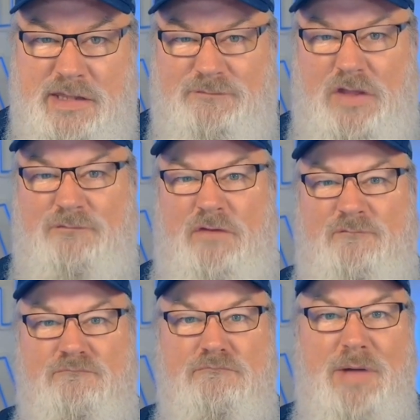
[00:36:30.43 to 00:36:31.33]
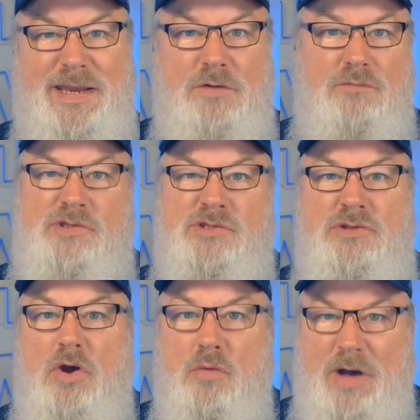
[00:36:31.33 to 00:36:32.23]
if money was
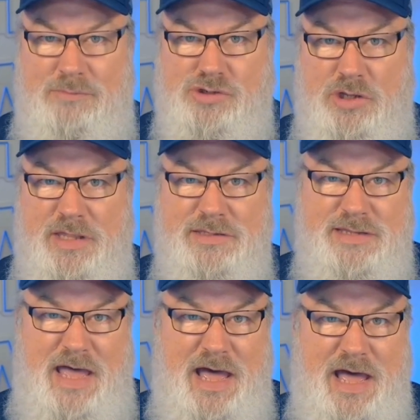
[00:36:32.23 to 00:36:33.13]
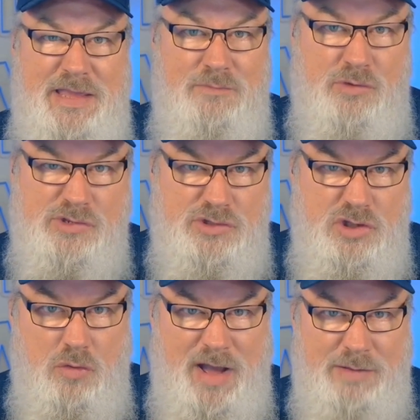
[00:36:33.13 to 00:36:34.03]
no object and time was
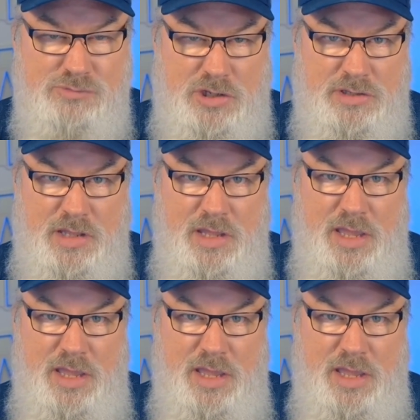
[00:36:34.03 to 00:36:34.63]
no object,